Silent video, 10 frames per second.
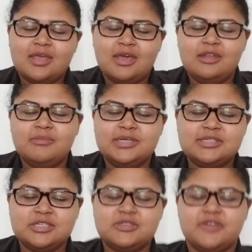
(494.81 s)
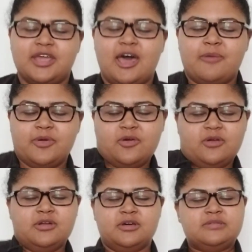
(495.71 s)
Any messages for
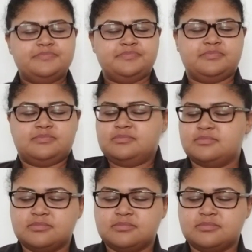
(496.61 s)
Capricorn? Oh.